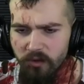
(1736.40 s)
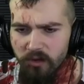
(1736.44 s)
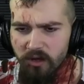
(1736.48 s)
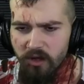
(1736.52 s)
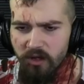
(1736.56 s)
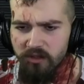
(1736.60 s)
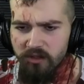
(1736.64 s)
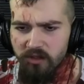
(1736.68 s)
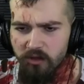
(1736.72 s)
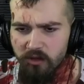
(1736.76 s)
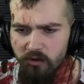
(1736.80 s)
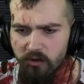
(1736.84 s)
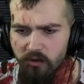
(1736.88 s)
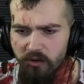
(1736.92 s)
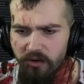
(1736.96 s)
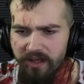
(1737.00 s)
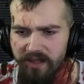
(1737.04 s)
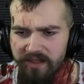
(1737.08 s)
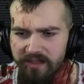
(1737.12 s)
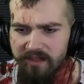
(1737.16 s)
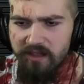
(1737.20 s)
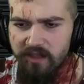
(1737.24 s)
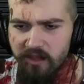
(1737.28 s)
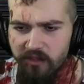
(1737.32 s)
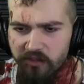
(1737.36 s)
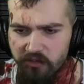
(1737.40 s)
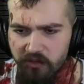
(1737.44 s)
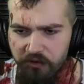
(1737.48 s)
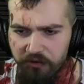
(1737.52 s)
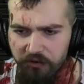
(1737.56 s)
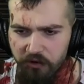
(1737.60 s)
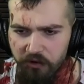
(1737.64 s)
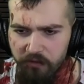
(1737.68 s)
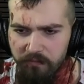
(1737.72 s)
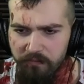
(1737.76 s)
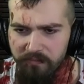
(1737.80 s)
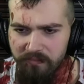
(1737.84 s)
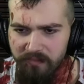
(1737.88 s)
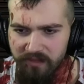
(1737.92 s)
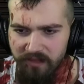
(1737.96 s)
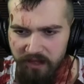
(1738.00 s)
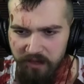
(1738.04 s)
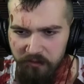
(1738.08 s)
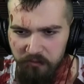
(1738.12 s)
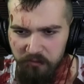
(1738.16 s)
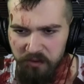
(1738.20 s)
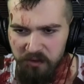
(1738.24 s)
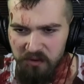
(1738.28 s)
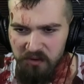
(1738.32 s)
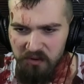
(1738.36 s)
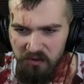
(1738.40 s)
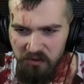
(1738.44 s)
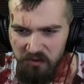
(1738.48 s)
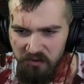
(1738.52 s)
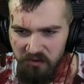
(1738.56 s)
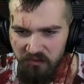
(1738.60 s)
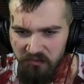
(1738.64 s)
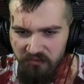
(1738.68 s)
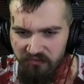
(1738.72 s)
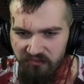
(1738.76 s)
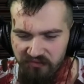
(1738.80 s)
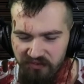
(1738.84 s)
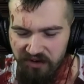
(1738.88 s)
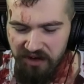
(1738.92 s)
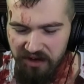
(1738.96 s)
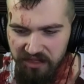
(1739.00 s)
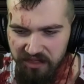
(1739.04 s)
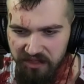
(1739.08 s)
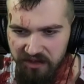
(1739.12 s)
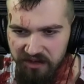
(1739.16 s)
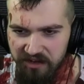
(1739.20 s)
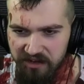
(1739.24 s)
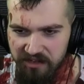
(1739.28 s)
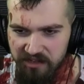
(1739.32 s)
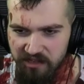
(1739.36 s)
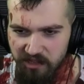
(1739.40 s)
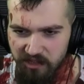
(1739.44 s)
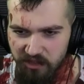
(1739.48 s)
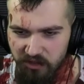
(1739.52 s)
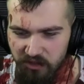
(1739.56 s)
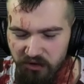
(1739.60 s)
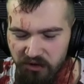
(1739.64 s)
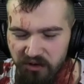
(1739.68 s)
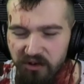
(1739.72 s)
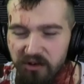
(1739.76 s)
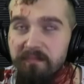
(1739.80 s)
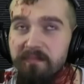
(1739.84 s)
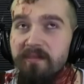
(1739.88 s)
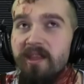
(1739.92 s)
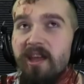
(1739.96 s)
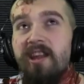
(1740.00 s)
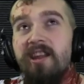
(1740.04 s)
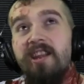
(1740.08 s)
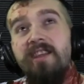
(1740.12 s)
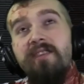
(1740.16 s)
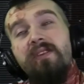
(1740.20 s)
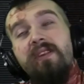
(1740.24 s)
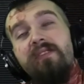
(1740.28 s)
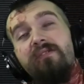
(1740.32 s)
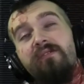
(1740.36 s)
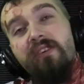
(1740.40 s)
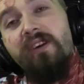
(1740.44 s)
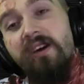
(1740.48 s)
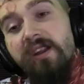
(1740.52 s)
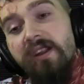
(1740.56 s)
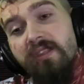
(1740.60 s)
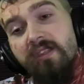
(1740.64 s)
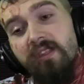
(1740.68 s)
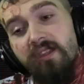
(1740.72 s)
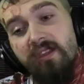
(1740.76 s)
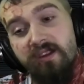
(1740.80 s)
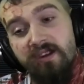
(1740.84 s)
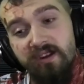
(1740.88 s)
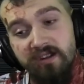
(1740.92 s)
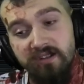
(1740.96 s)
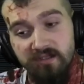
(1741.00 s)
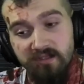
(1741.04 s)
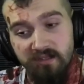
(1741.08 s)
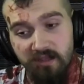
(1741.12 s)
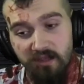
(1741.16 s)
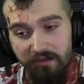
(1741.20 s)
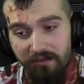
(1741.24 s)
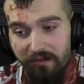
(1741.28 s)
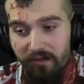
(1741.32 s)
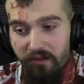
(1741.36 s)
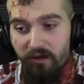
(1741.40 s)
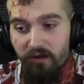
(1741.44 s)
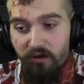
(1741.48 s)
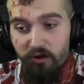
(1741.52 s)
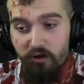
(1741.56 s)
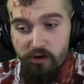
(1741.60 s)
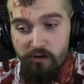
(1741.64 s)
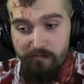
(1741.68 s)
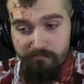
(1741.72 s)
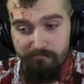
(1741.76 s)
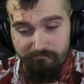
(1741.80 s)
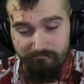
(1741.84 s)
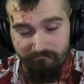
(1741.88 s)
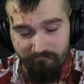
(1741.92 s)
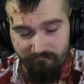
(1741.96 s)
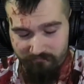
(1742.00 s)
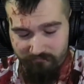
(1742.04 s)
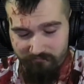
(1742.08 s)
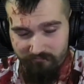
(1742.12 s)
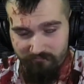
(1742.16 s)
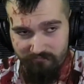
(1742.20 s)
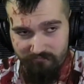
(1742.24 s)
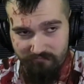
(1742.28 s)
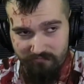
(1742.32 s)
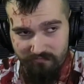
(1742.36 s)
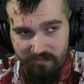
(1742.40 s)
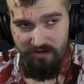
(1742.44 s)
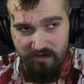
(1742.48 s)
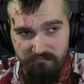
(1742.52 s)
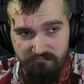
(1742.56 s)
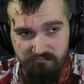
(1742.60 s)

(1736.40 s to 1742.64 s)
got to go into the room, then we go further into the room, then even further into the room.